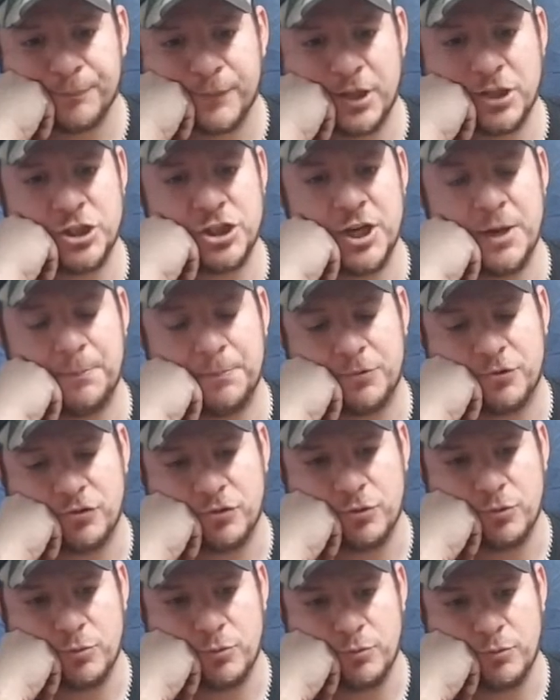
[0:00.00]
ship
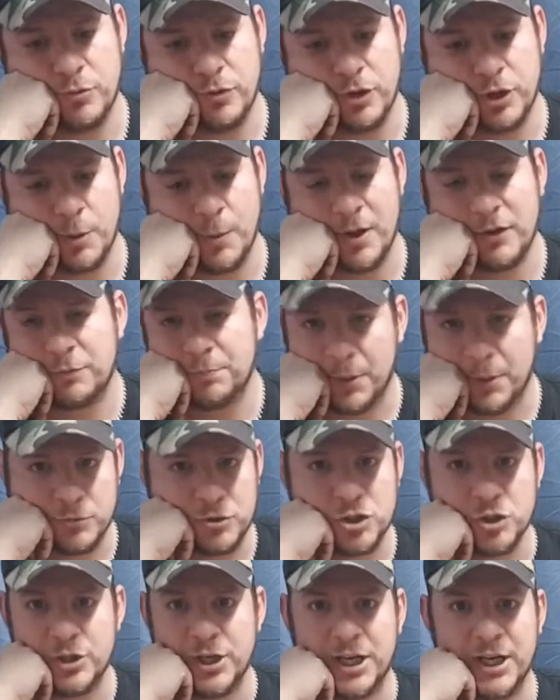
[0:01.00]
to the US, but I'm
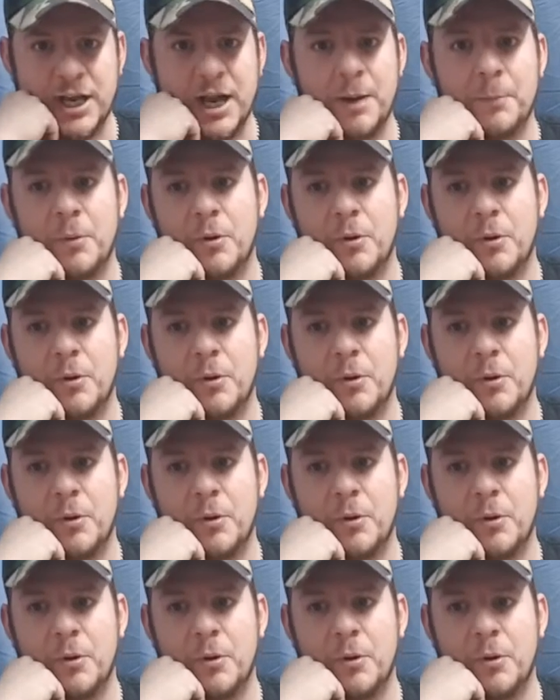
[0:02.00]
sure you can get